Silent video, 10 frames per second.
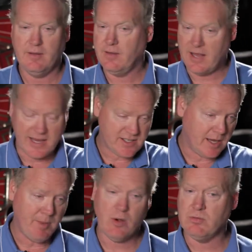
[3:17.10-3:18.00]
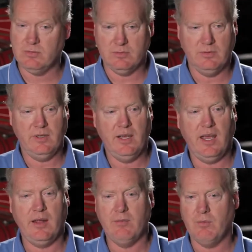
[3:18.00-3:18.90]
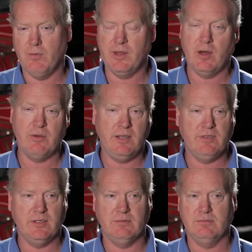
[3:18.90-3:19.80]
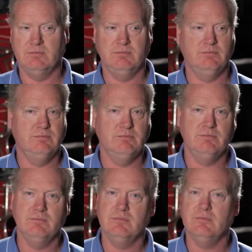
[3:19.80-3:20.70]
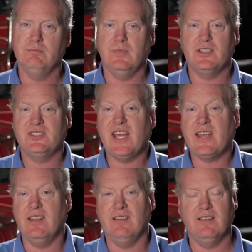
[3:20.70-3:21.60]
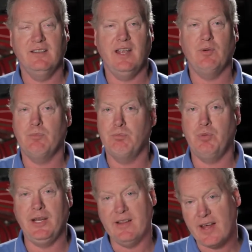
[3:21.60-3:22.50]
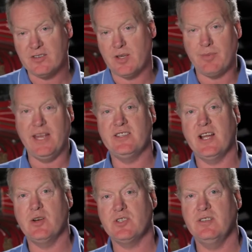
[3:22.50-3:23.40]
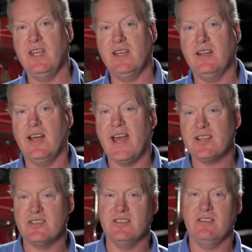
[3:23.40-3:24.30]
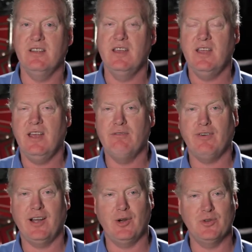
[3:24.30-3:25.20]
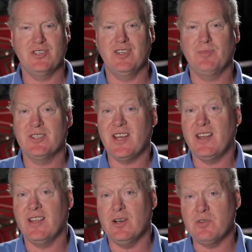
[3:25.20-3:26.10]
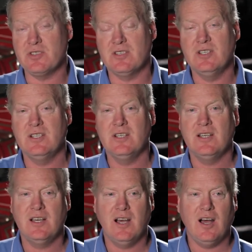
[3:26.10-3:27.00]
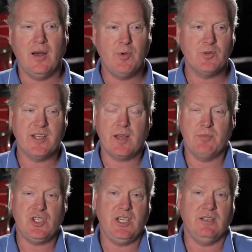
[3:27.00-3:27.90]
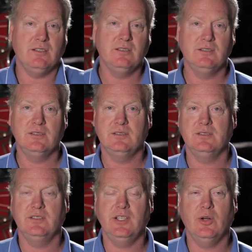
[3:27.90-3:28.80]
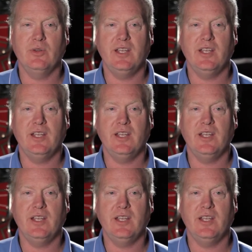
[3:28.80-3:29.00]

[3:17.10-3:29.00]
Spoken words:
guys came out, and without even a second, they were putting ladders up against the house and taking axes and fire hoses up the side of the house. It was like a machine. You know,